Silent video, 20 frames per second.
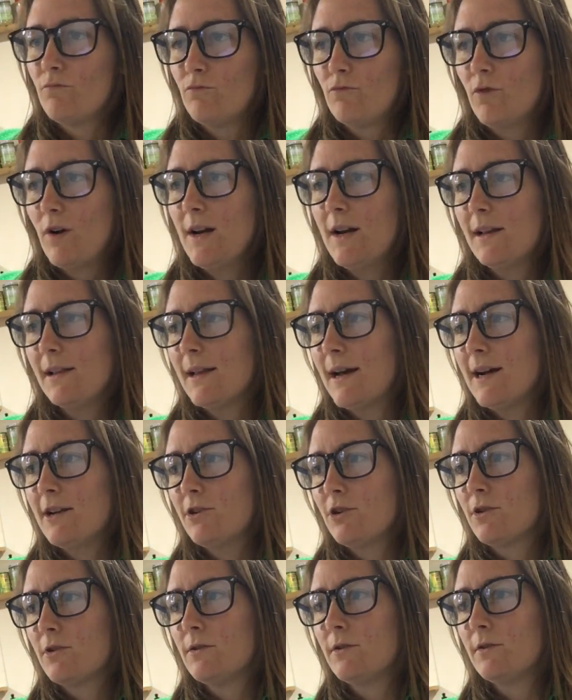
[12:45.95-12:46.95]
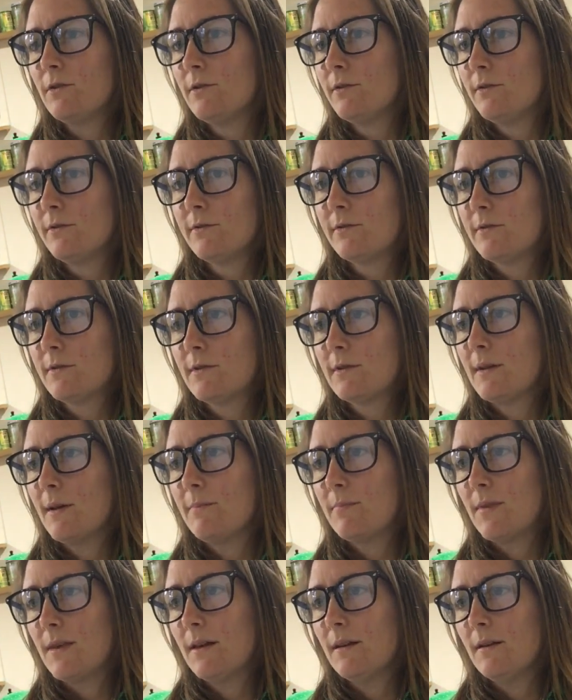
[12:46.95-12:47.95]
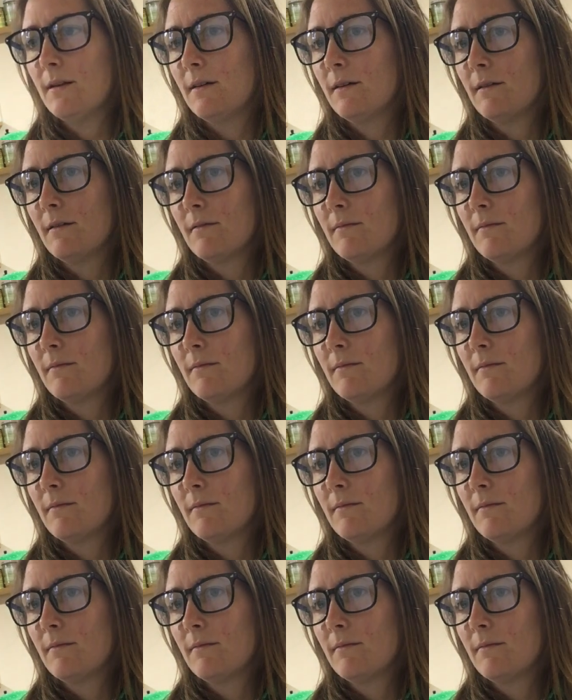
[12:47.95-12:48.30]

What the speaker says: radiological something